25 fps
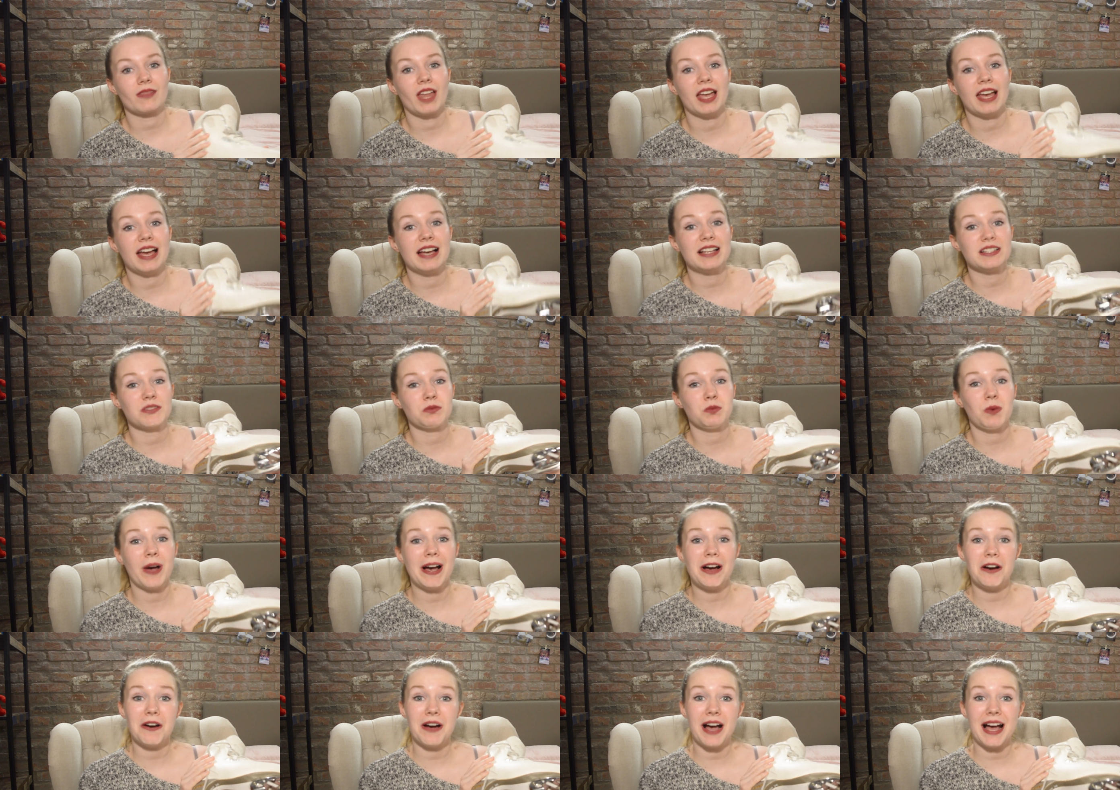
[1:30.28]
As
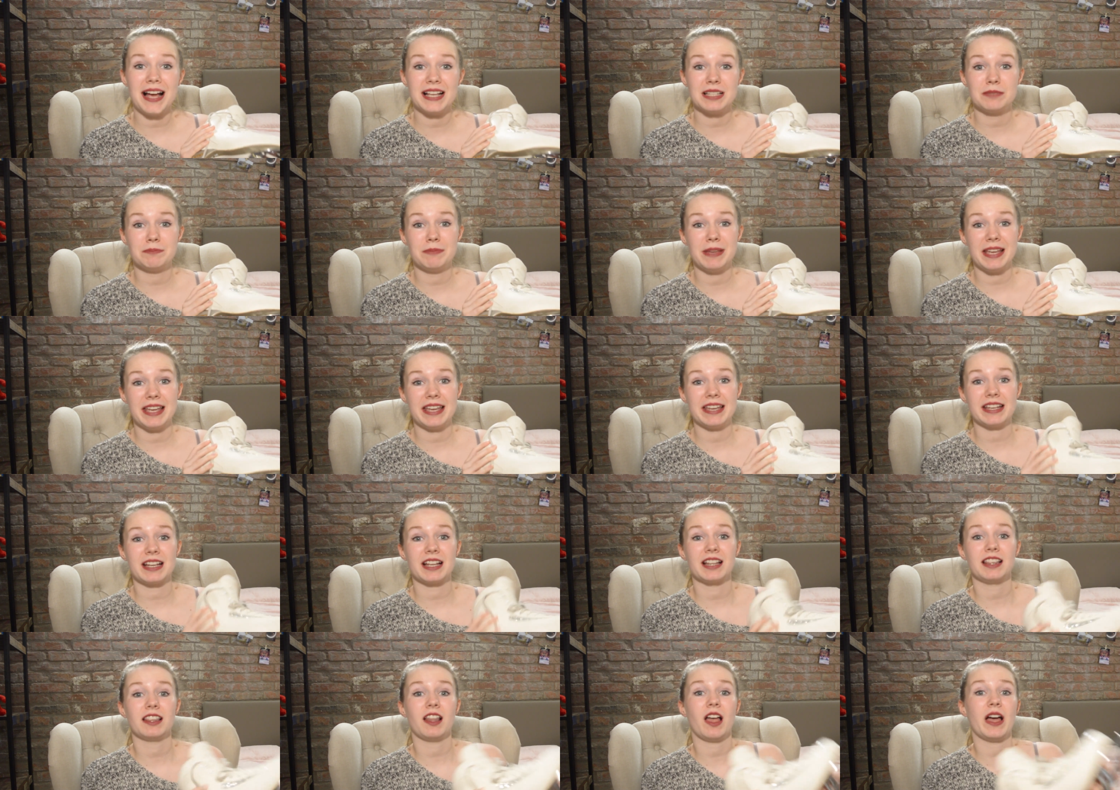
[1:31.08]
well as
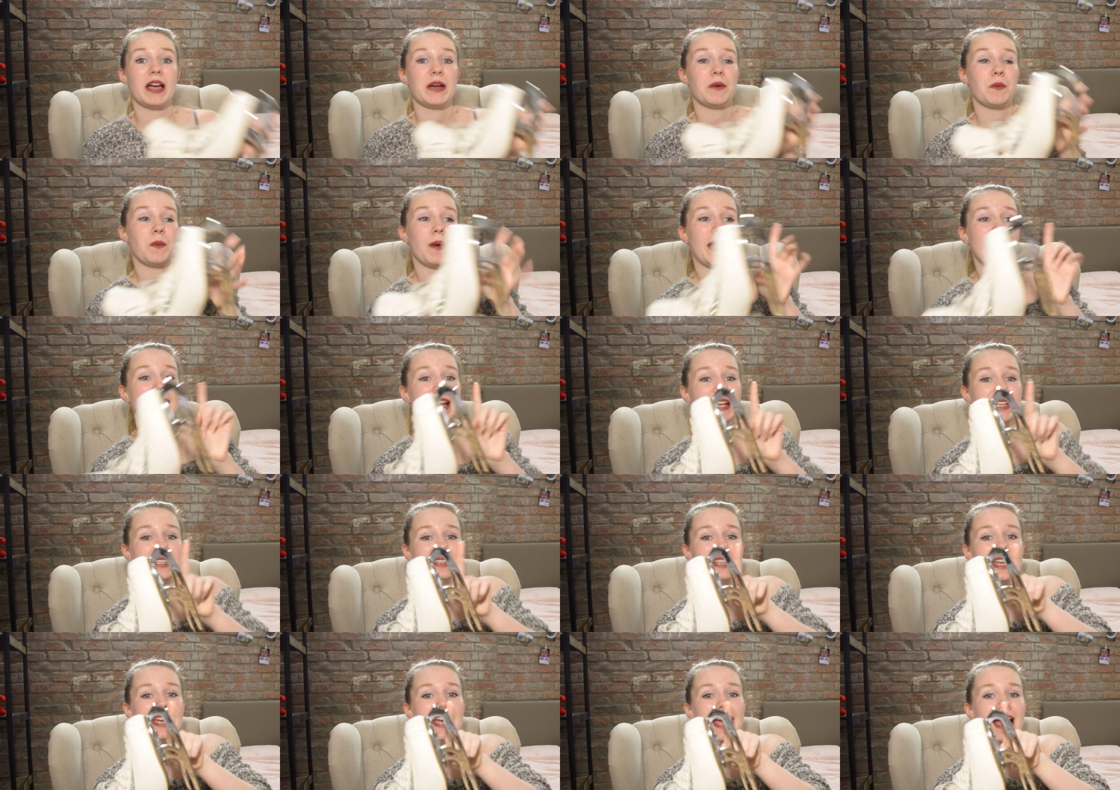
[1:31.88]
being
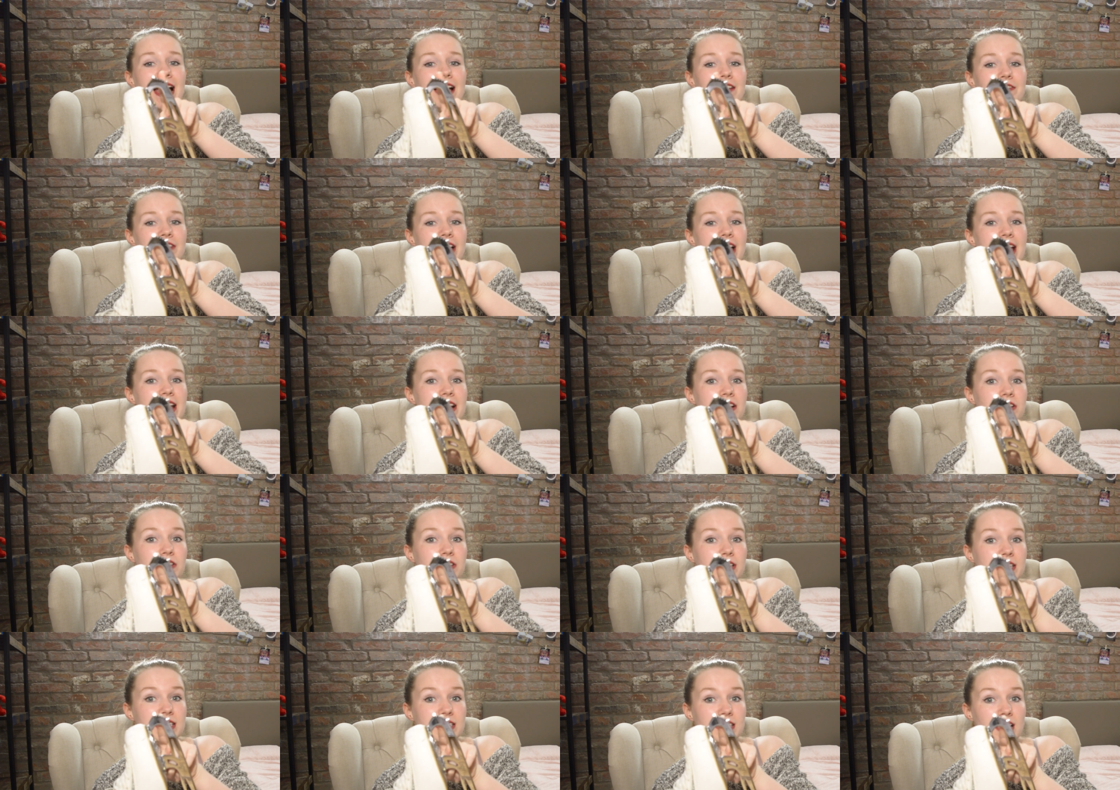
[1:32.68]
lightweight, they have a
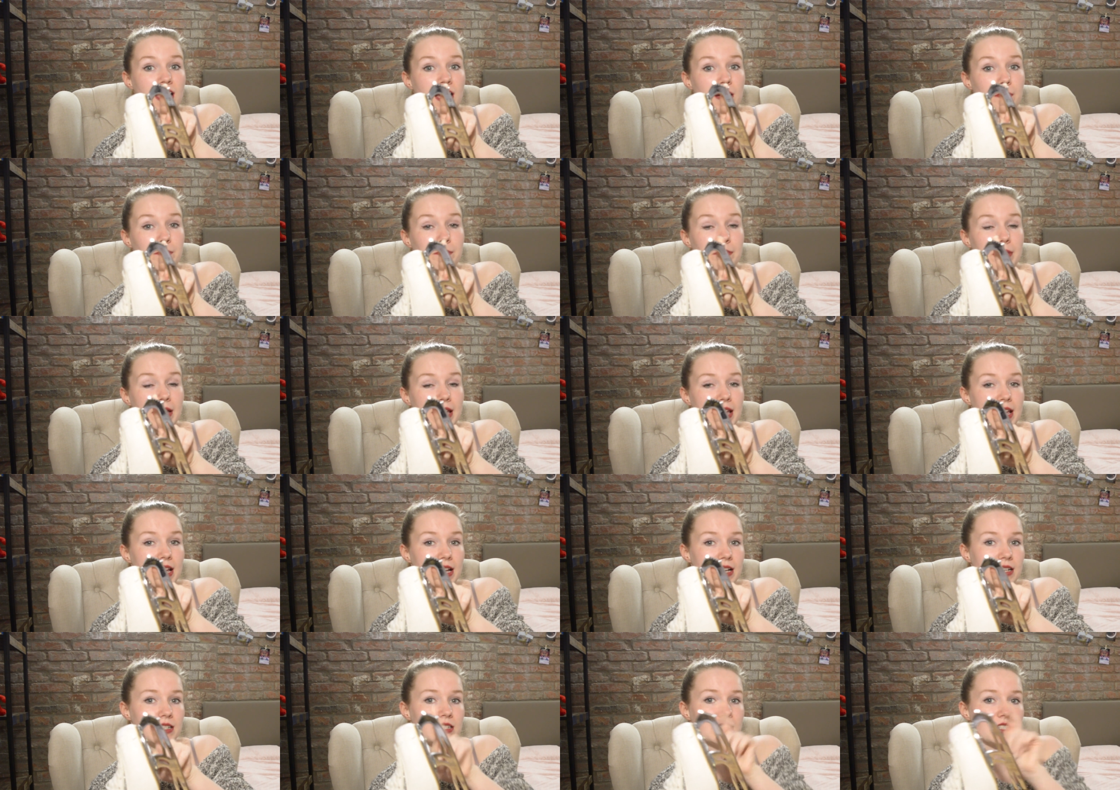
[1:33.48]
crisp cut
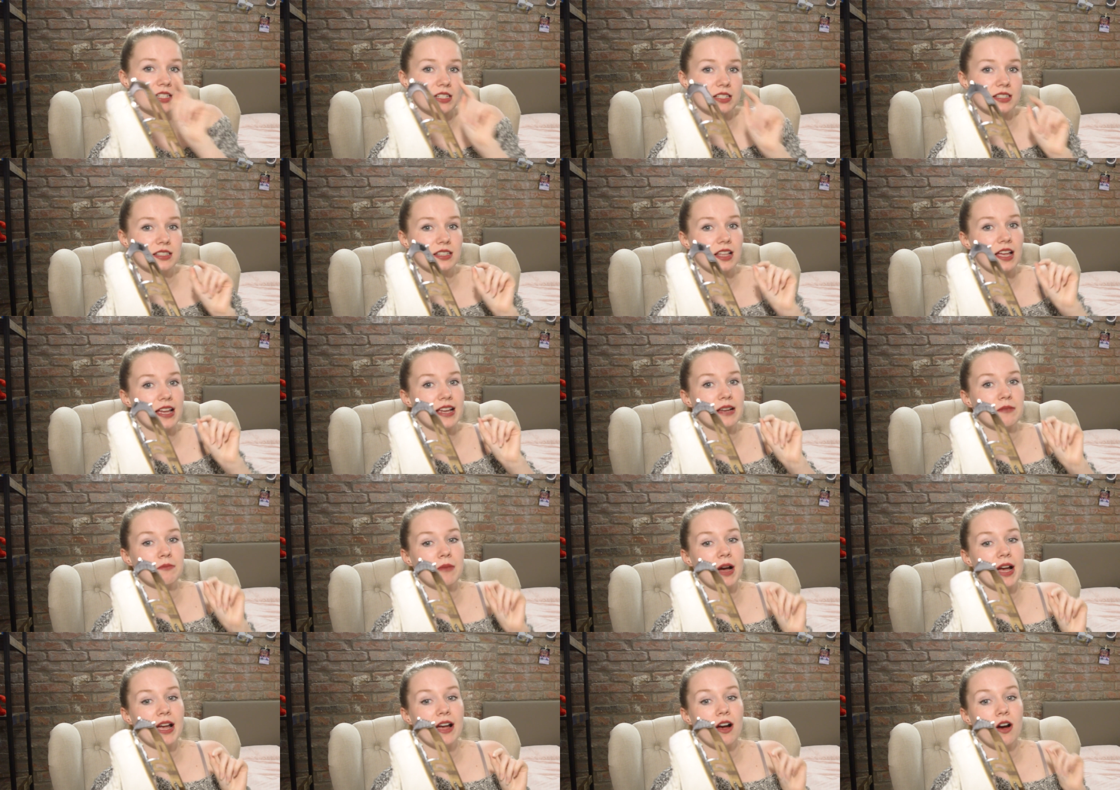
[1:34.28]
pick, just like
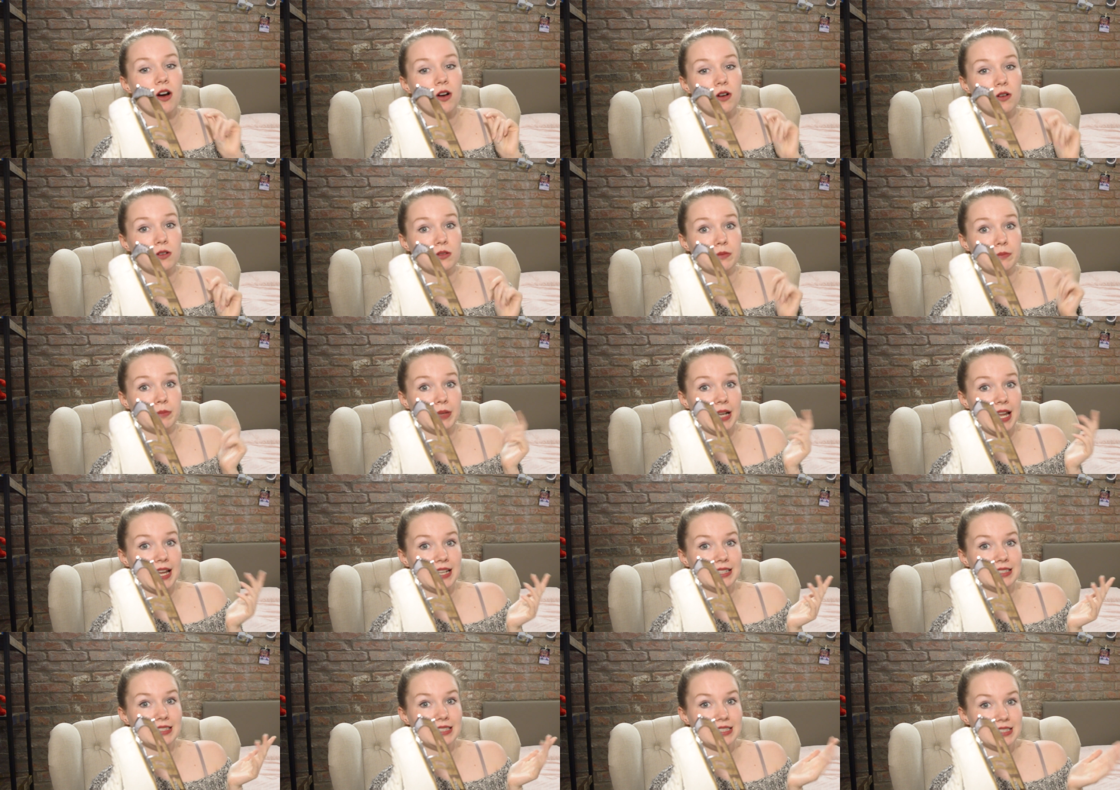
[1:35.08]
my old
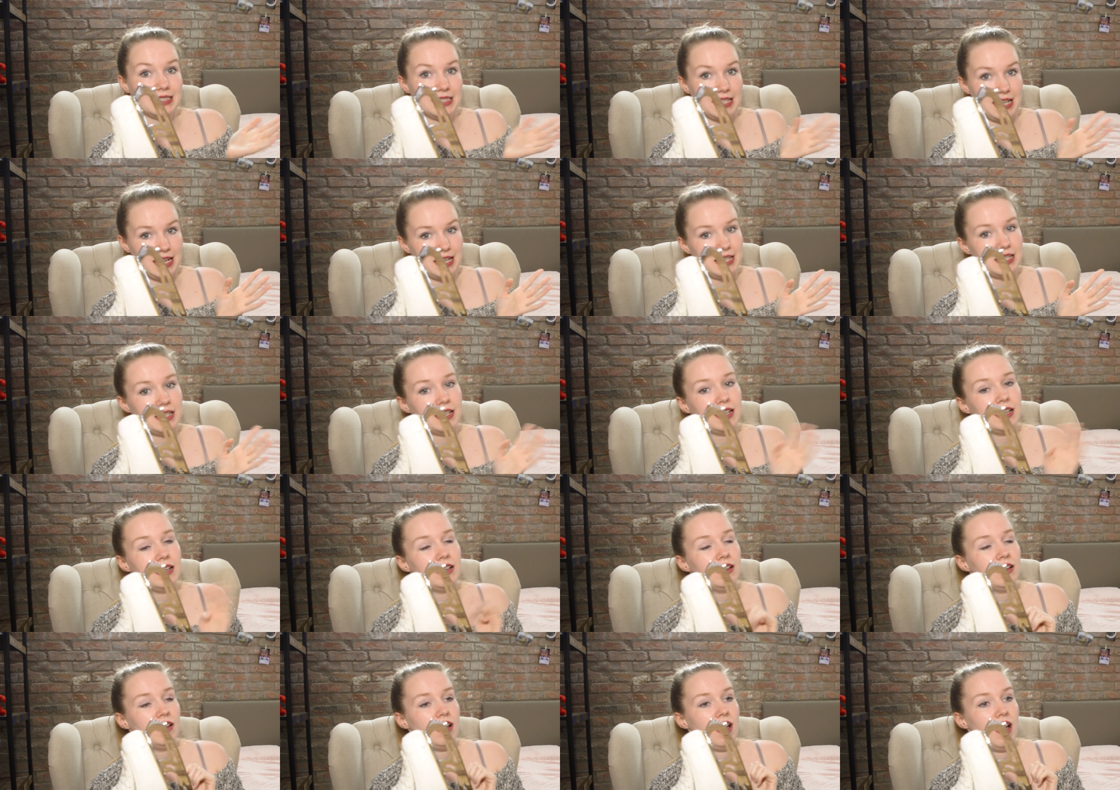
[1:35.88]
blades did,
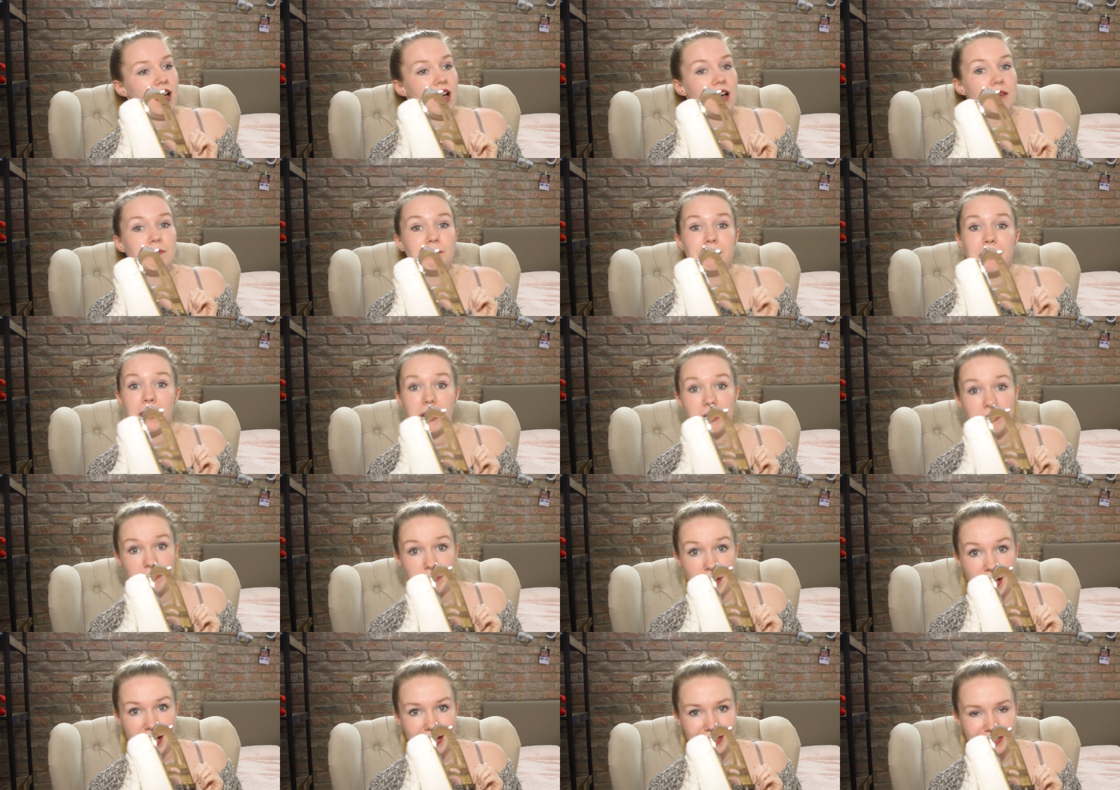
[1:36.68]

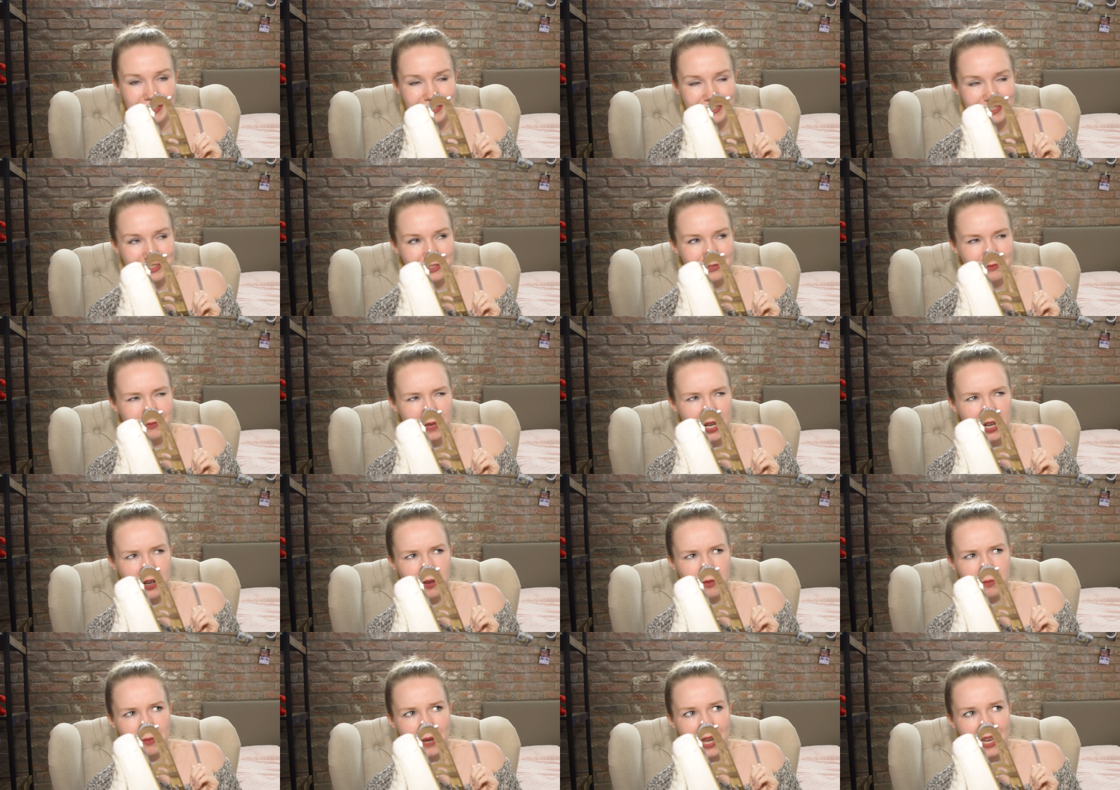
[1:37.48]
both pairs of
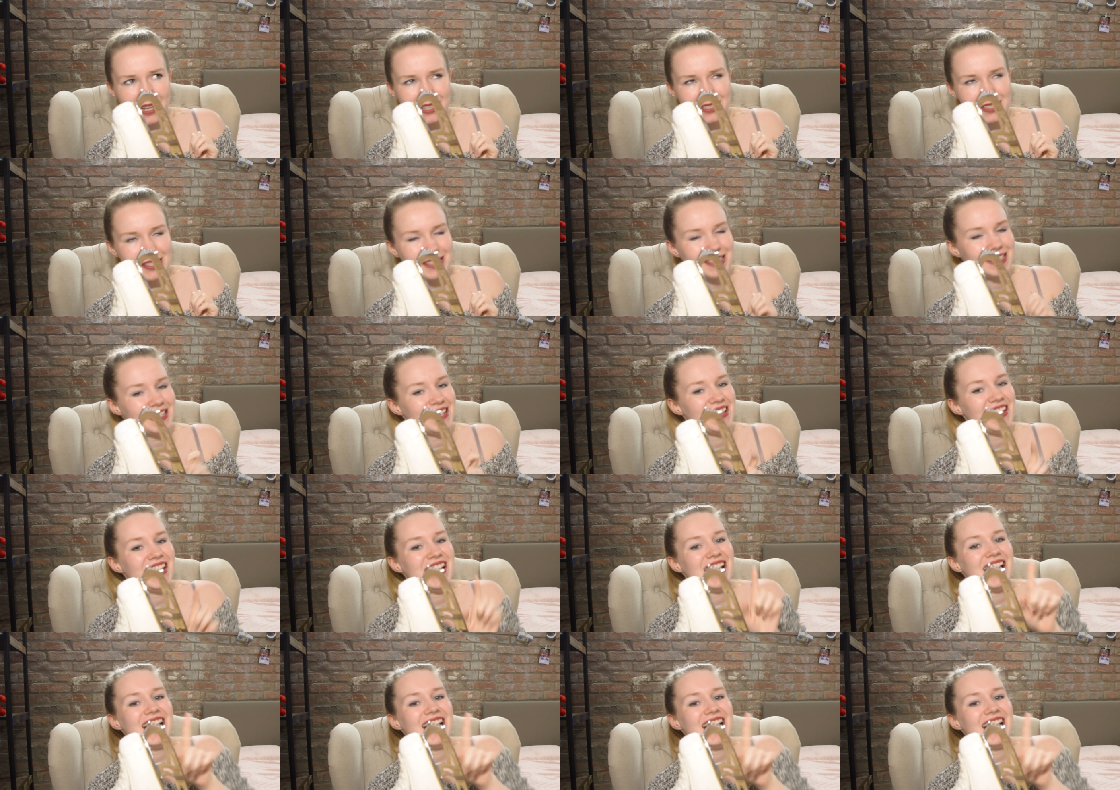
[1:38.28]
my old blades.